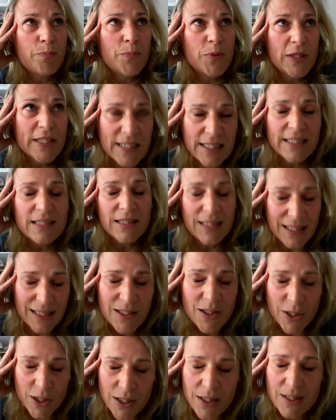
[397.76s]
political
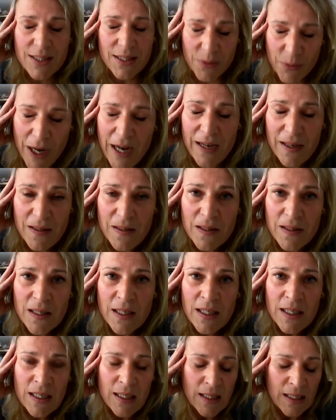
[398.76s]
discussions as well,
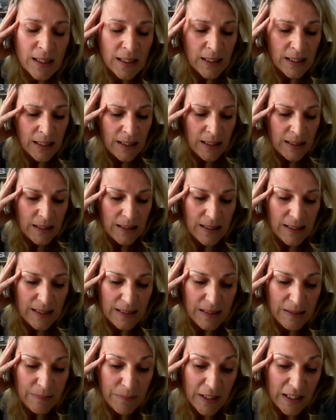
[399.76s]

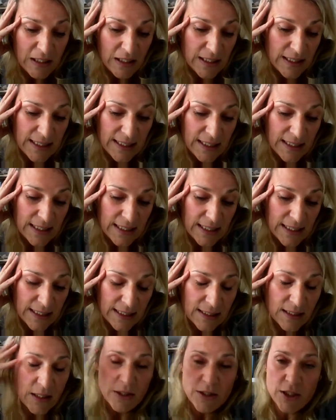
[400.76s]
uh, because it,
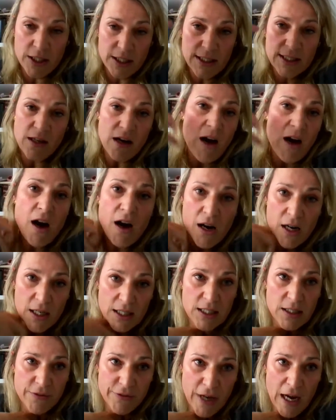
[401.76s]
it, touches the
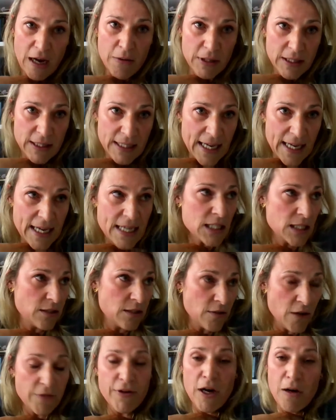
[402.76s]
heart of our
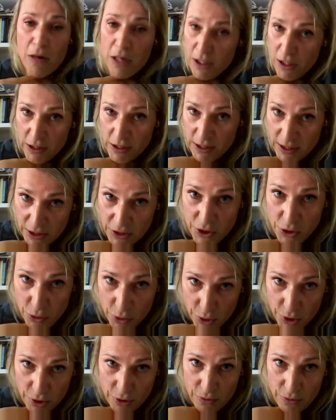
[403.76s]
nation, of our
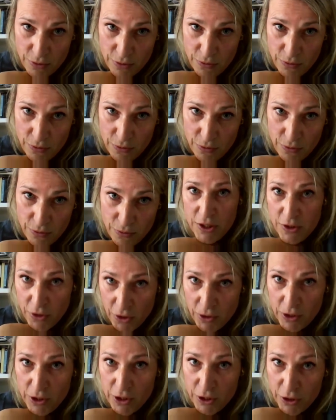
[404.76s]
constitution, when you
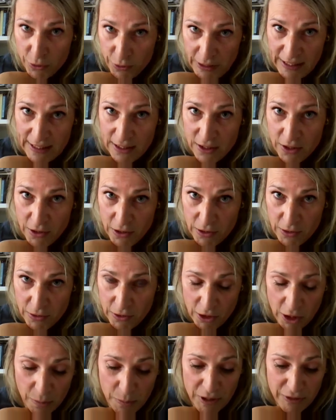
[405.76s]
cannot agree on
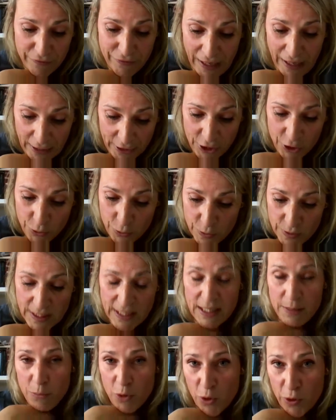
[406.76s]
common values
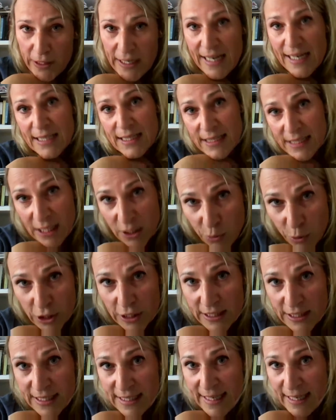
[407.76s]
anymore, as
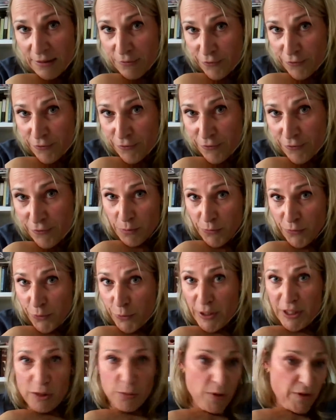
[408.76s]
equality and freedom,
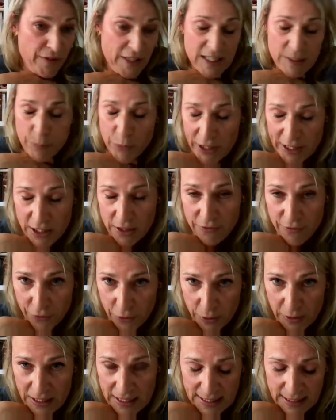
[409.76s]
freedom of expression,
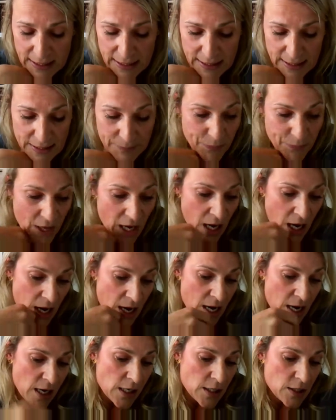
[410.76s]
for instance.
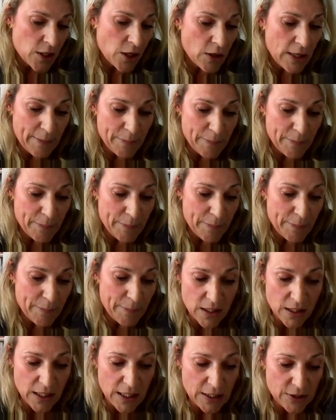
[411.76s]
So let me
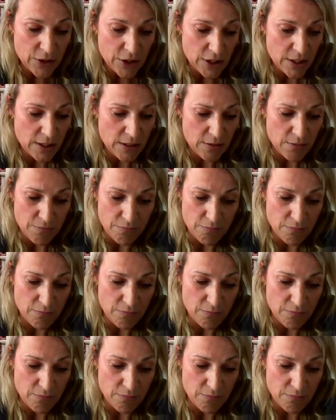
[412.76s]
uh, just